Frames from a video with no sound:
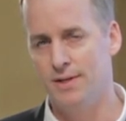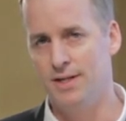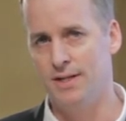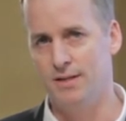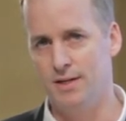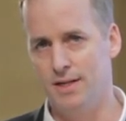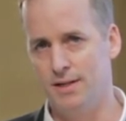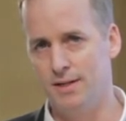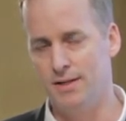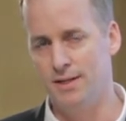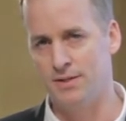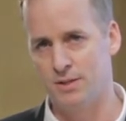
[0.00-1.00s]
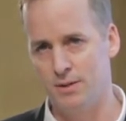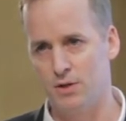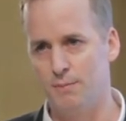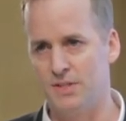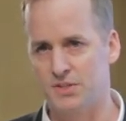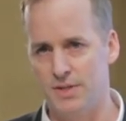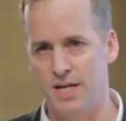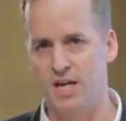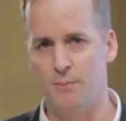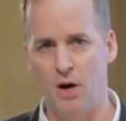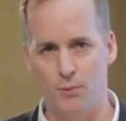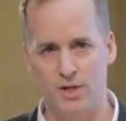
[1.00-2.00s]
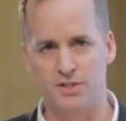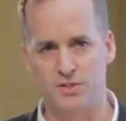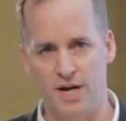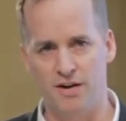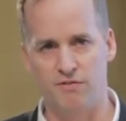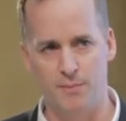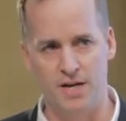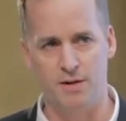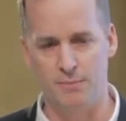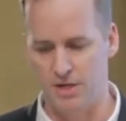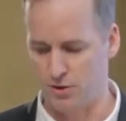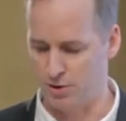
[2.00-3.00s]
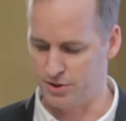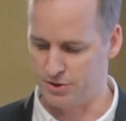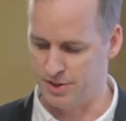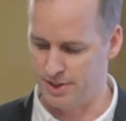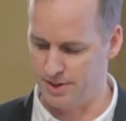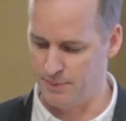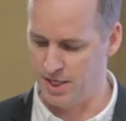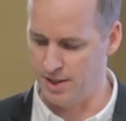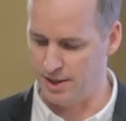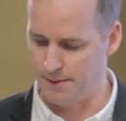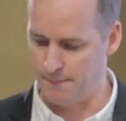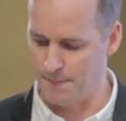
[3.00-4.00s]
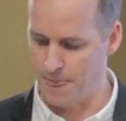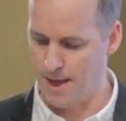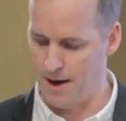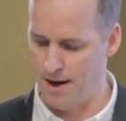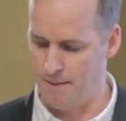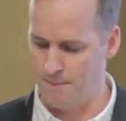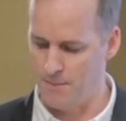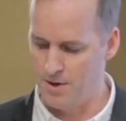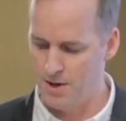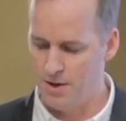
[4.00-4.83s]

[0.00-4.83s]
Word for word: it is a little misleading about what it's like for me to be a Christian in the media. Um,